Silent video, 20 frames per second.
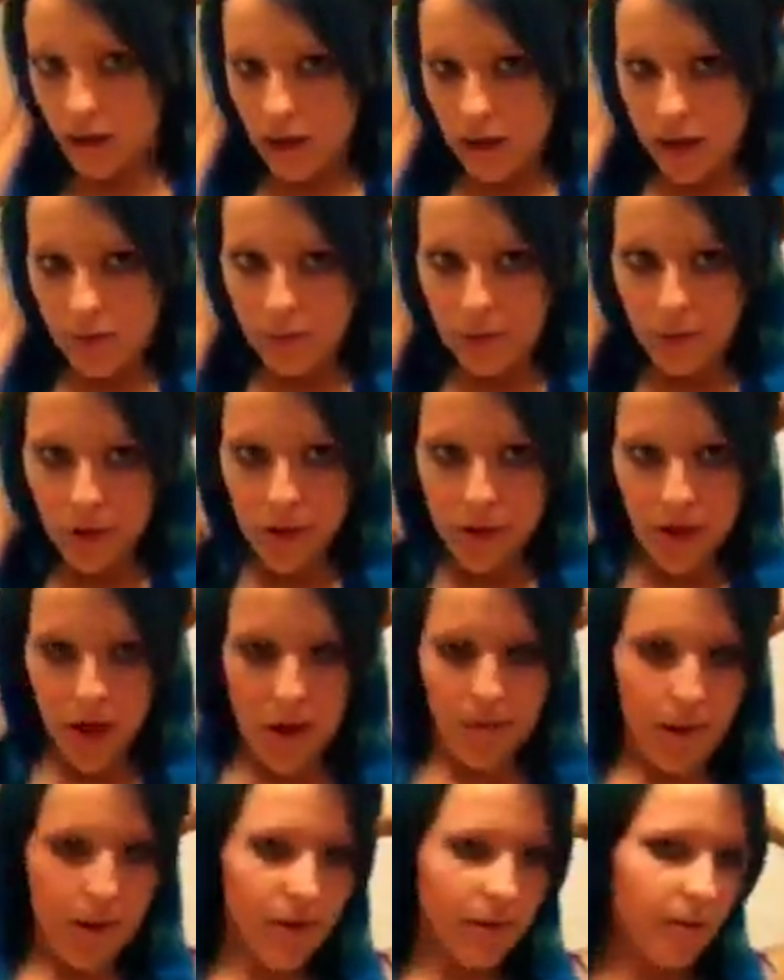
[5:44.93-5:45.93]
I pull the
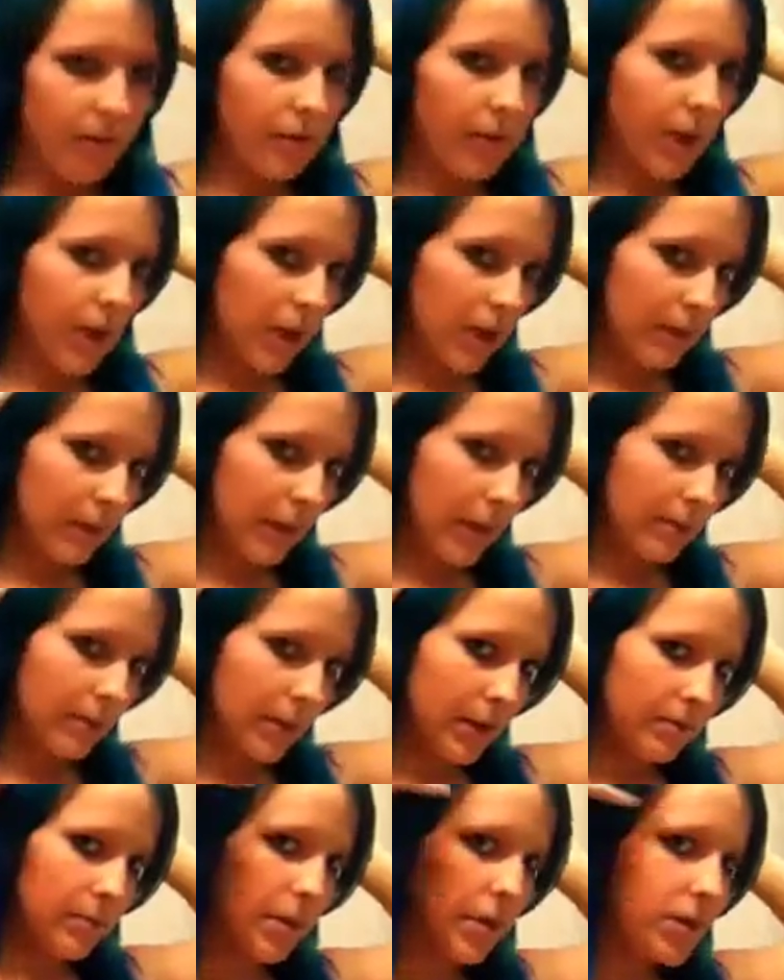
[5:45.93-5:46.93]
top half of my hair back
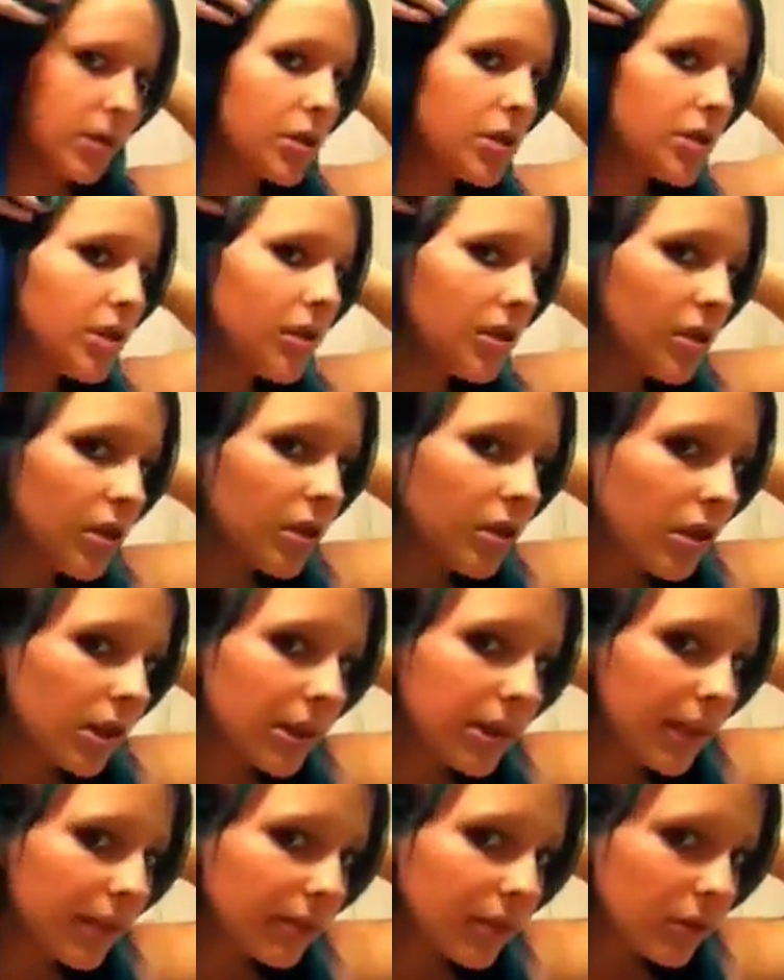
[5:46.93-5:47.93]
pretty much
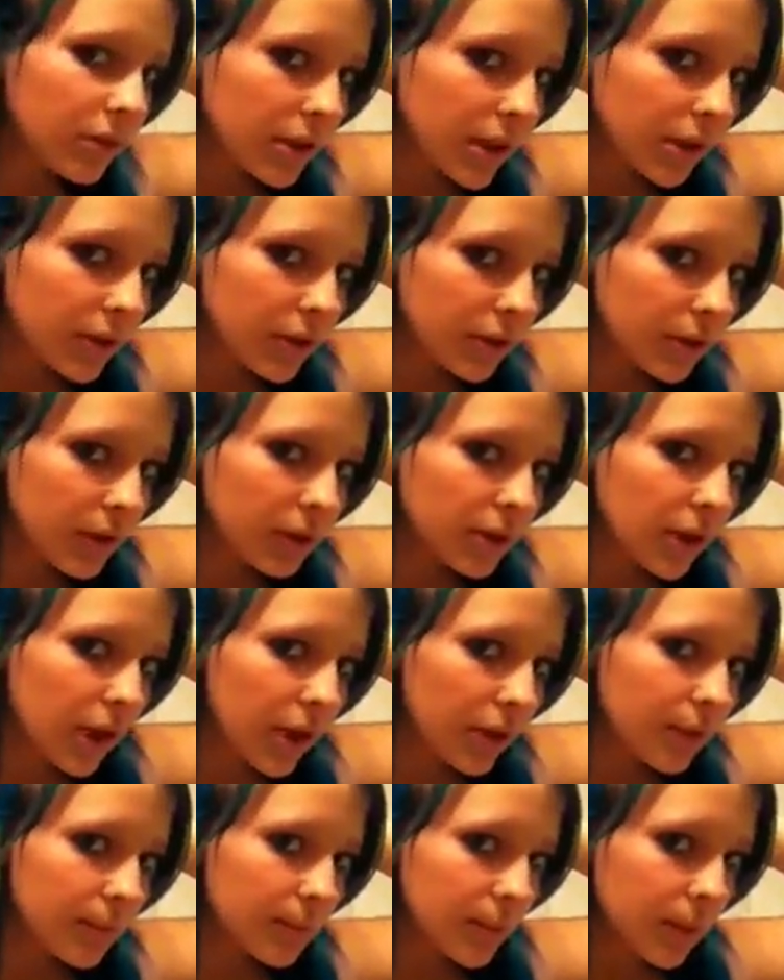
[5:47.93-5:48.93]
because I have coon tails on both
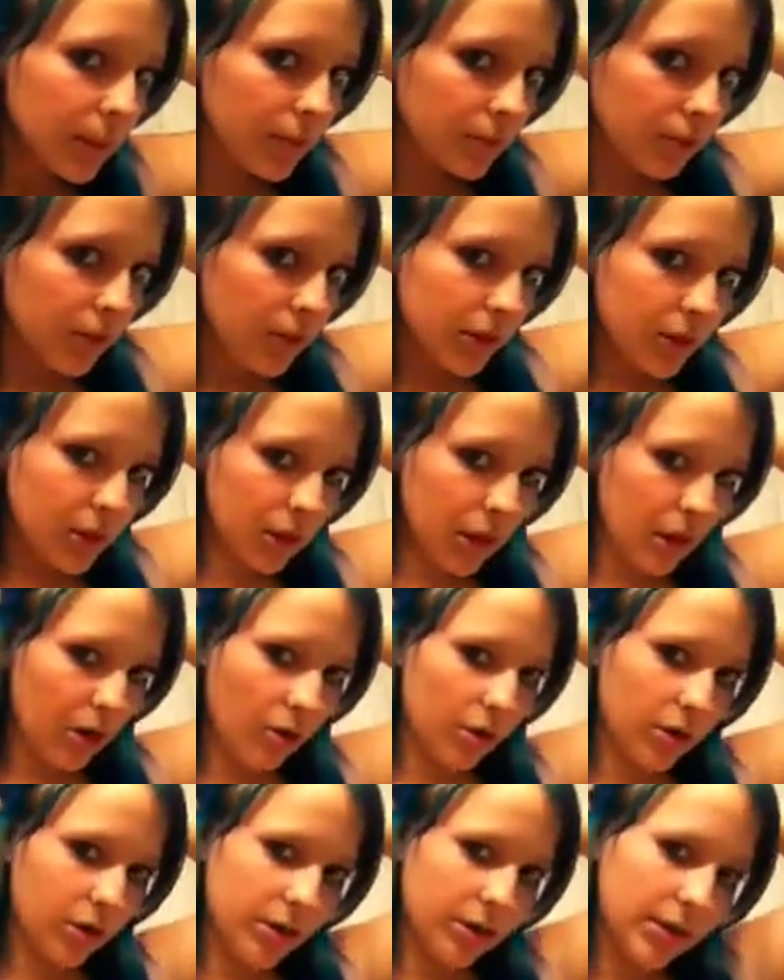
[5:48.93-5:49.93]
sides, but this one, it's a lot
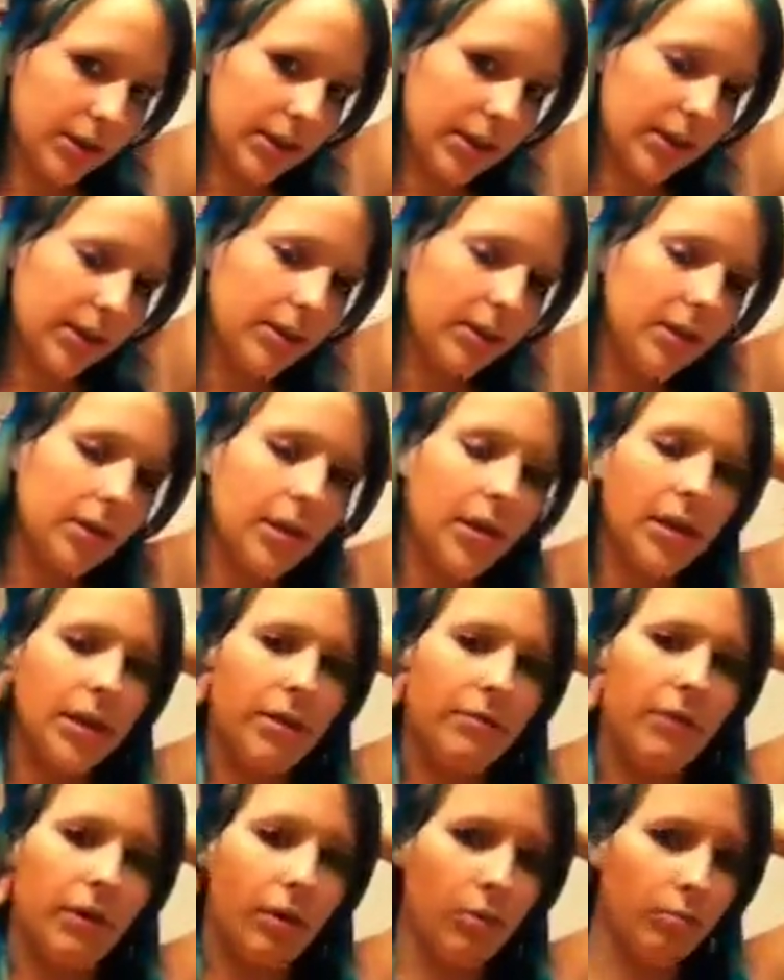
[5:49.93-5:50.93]
harder to see
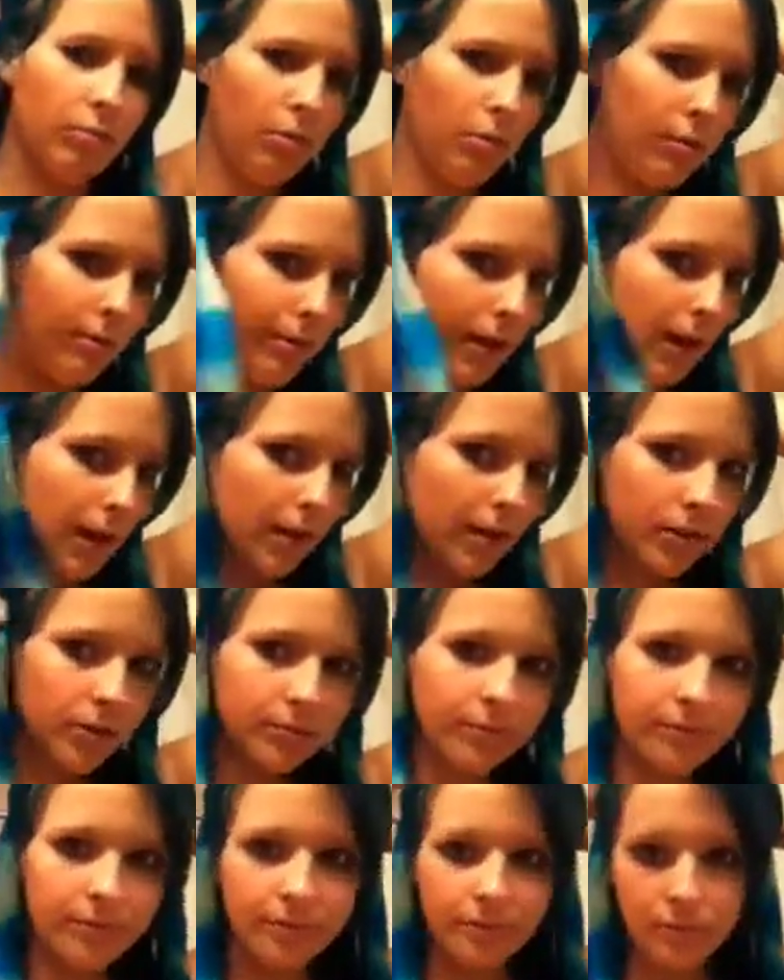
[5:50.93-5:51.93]
if I don't pull it back.
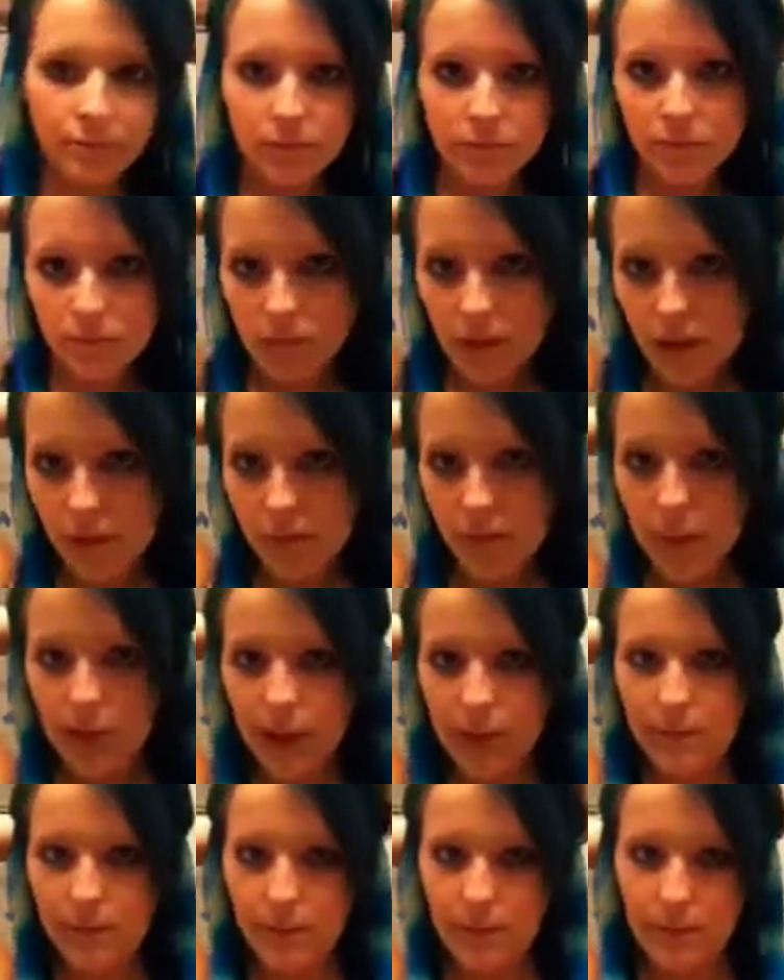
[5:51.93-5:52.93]
But I
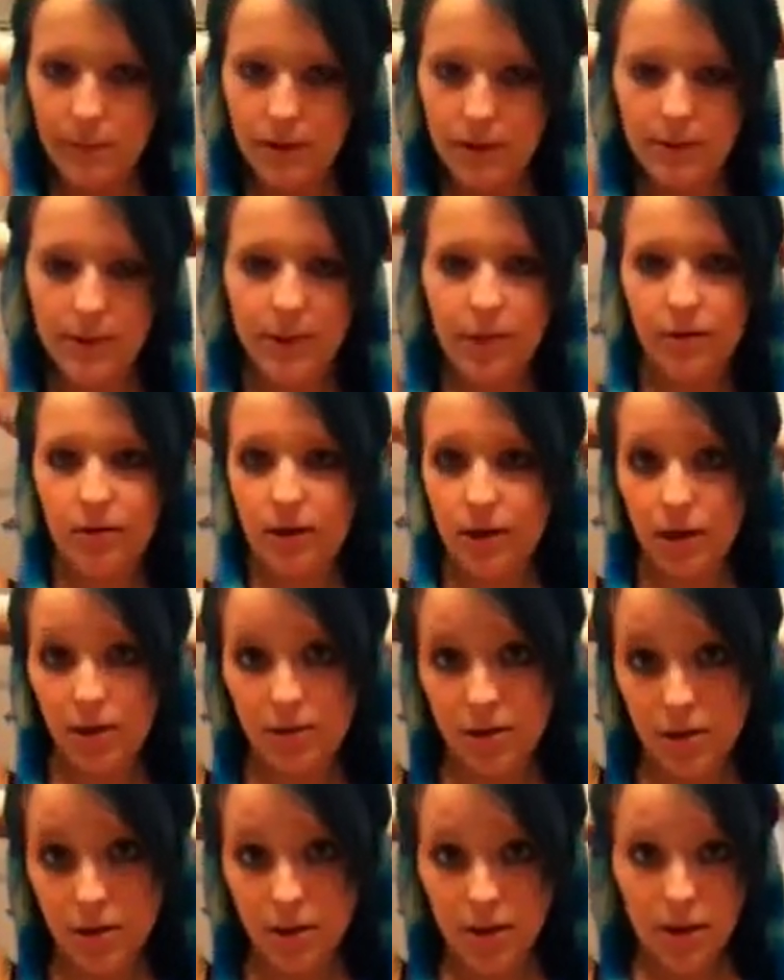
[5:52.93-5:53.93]
like people to see my coon
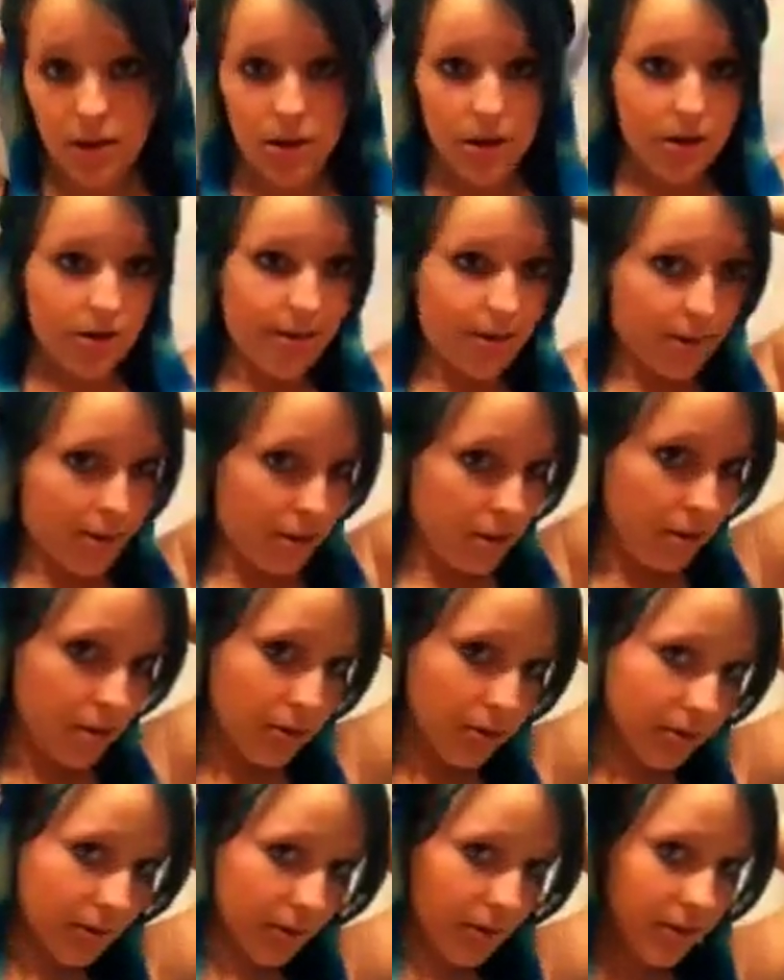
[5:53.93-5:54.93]
tails. They're
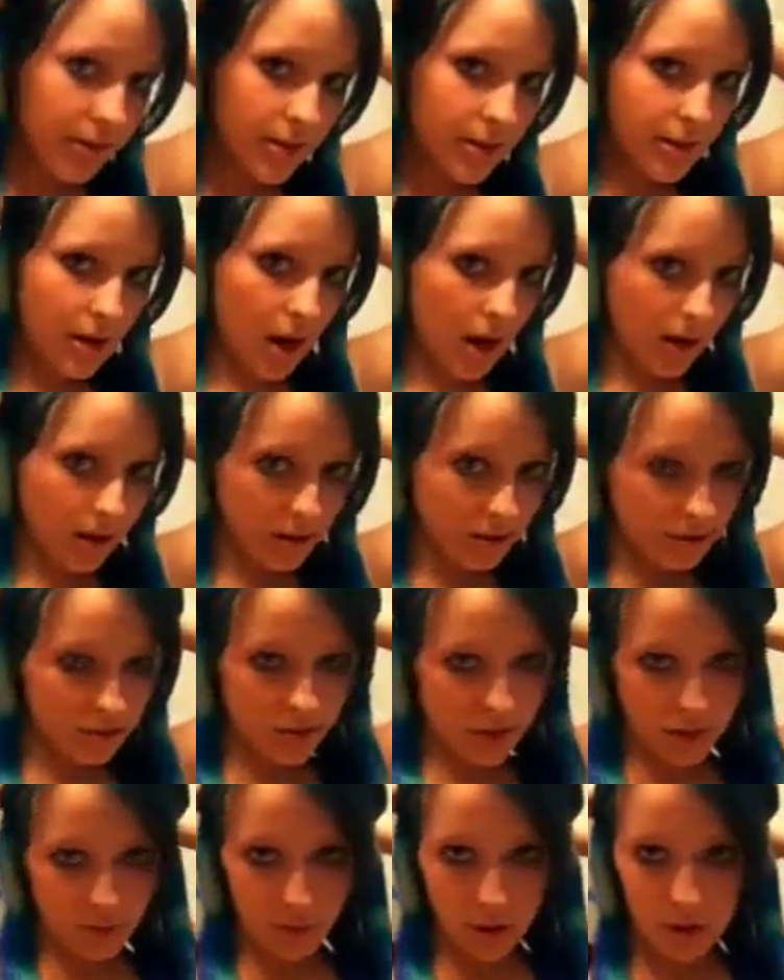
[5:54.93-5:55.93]
cute, they're in style,
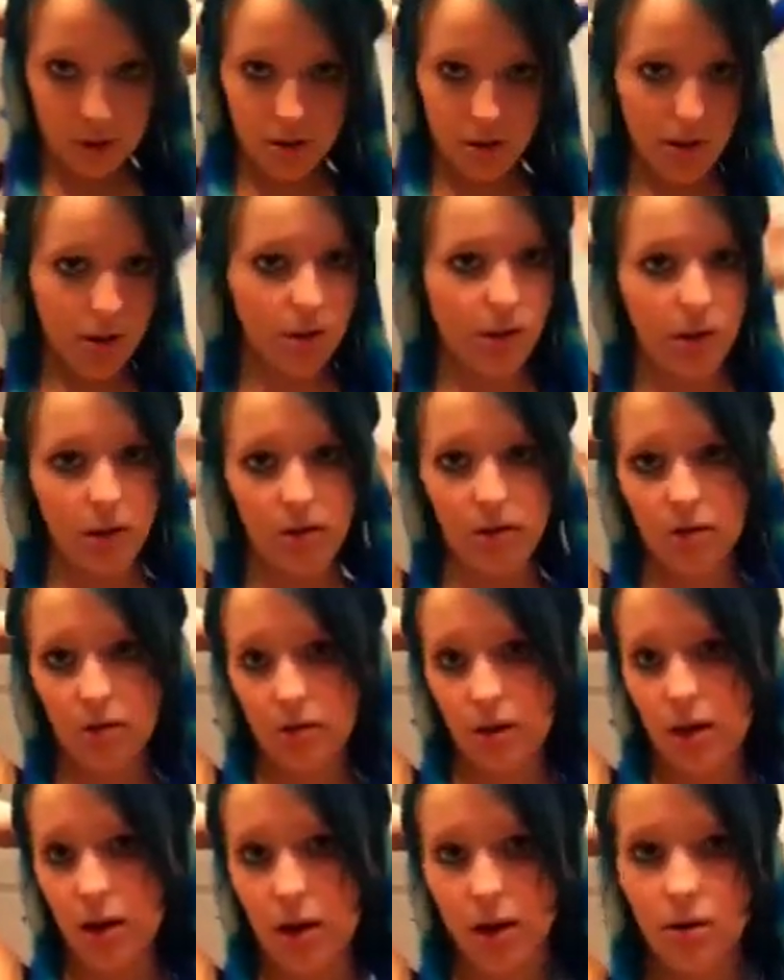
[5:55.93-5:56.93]
they work good, they look
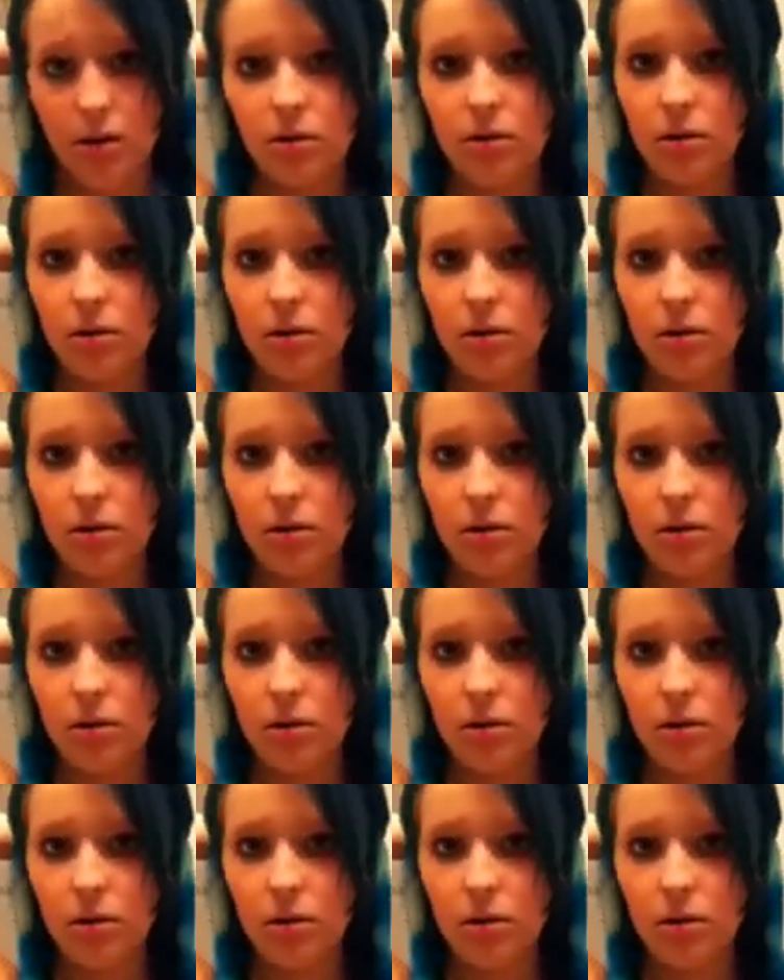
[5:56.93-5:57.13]
great.